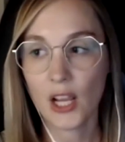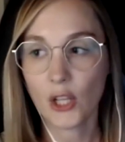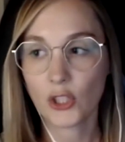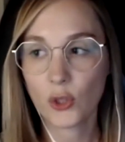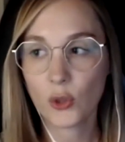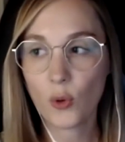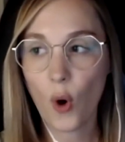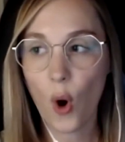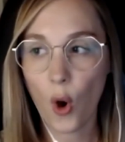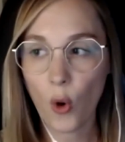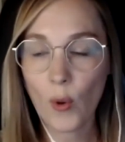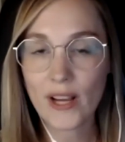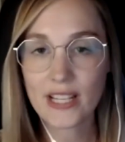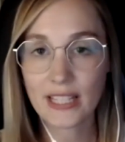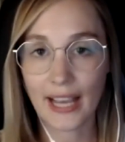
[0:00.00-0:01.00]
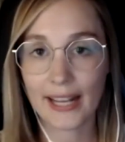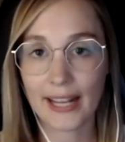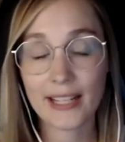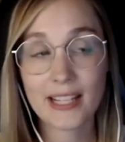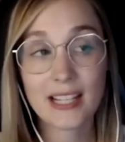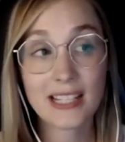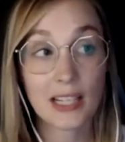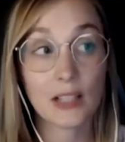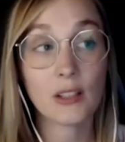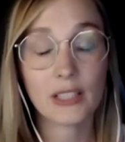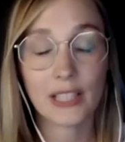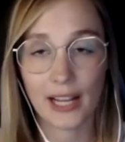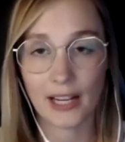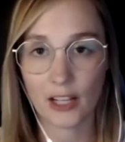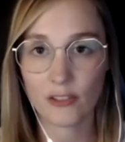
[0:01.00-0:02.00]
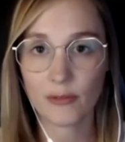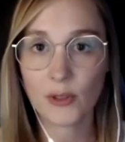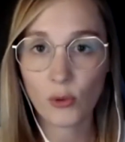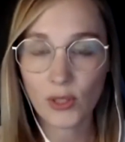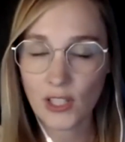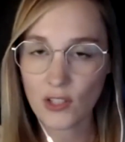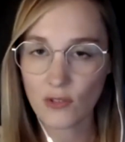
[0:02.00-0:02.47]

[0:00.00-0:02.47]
you always get, and I still get, and I've been doing this for